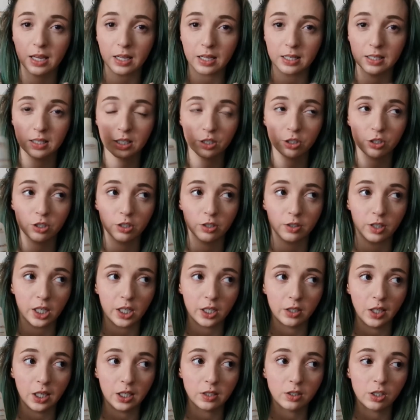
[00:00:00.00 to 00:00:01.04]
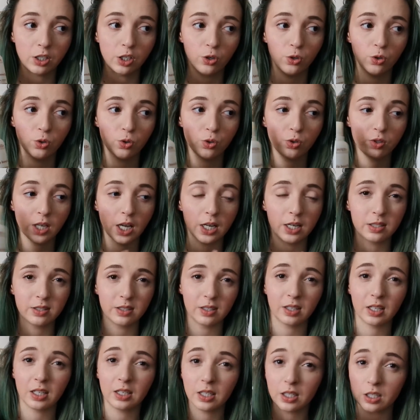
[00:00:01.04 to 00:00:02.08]
a conditioner that I like to use, and it's
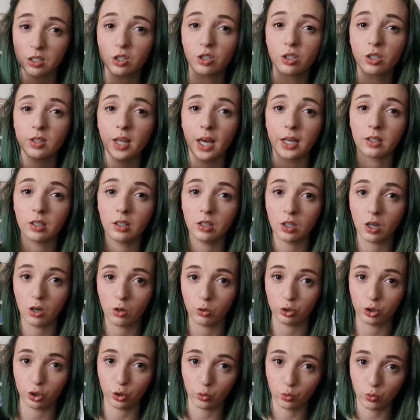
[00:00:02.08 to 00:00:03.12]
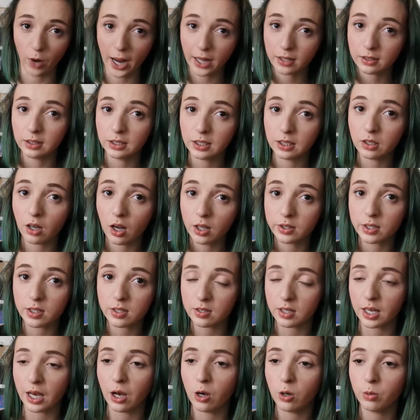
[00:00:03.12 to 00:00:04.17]
a conditioner that can go directly on the
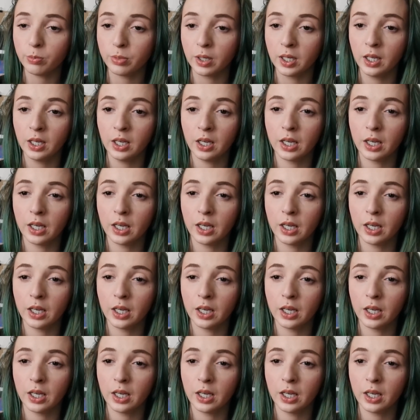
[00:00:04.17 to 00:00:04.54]
scalp.